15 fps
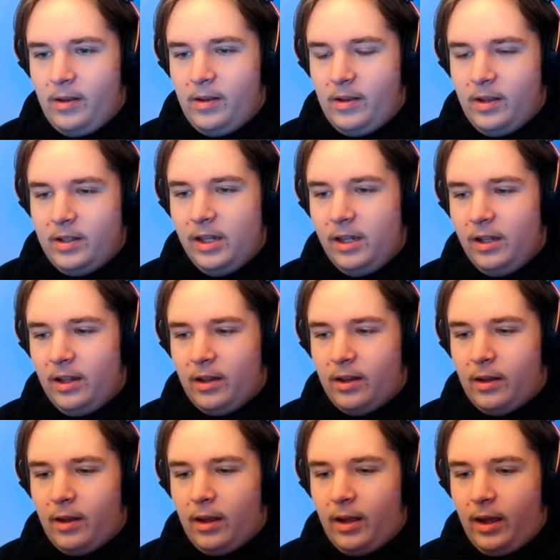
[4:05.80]

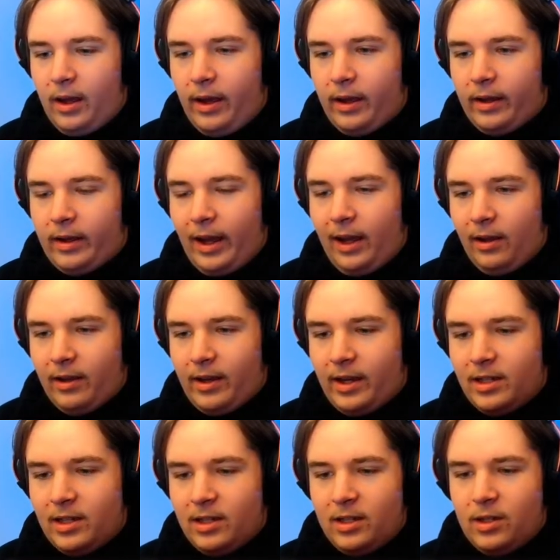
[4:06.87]
Isn't Cal
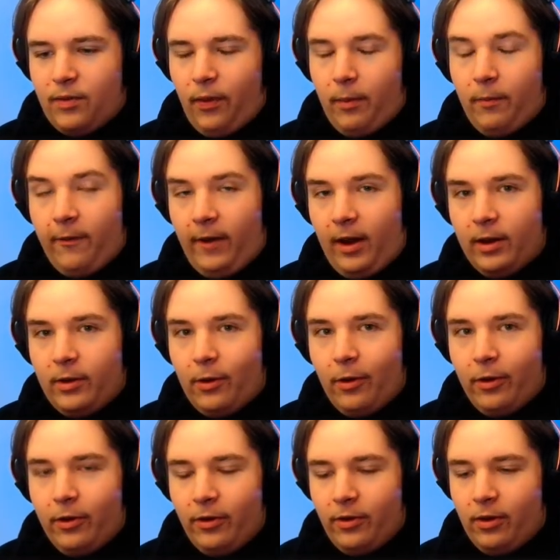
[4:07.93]
Kestis from Fallen
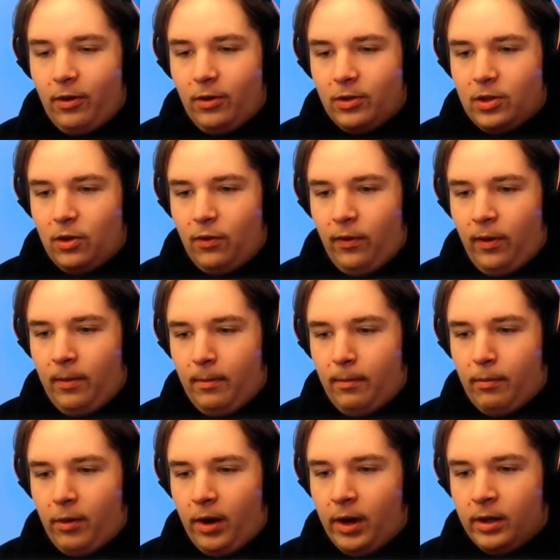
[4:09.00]
Order also
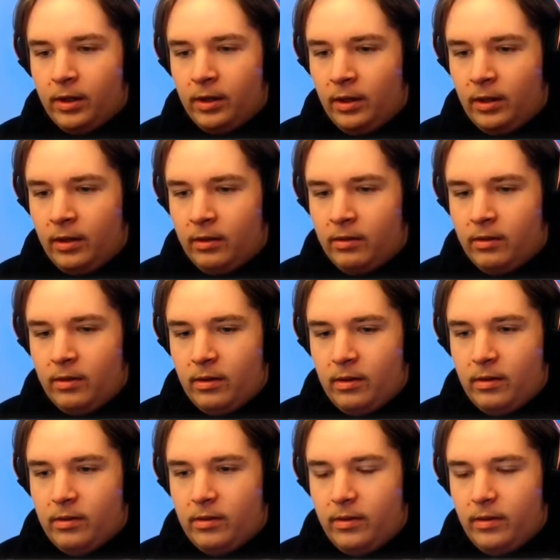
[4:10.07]
from Bracca?
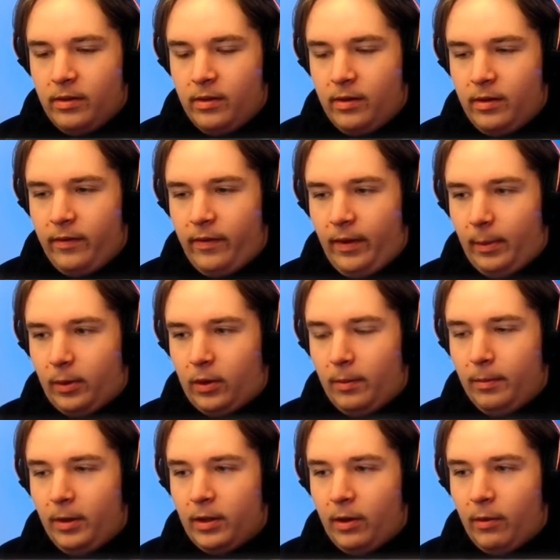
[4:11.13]
If I'm not
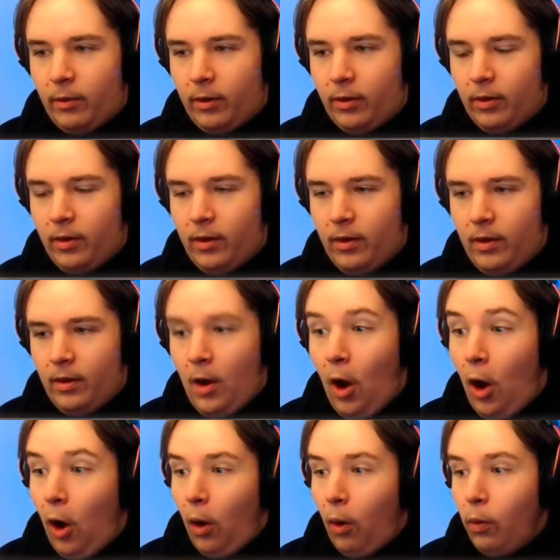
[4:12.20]
completely wrong.
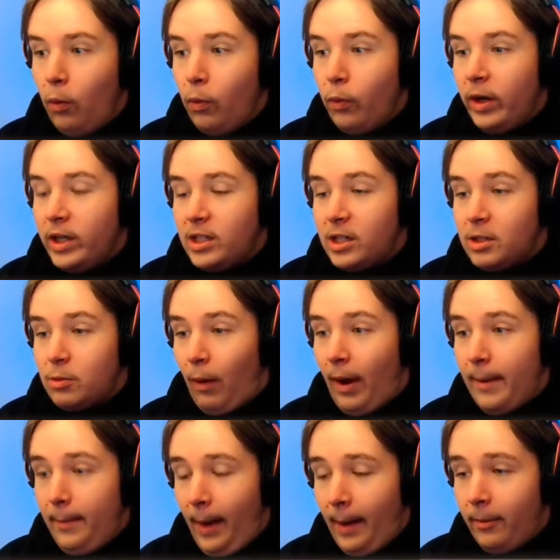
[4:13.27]
Oh, Rex's
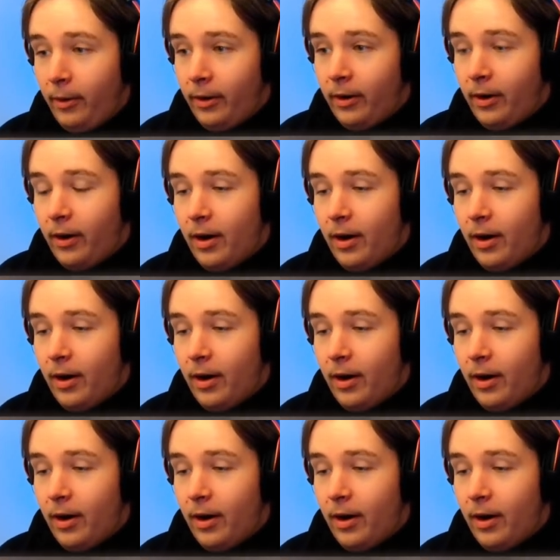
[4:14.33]
Y-bomber?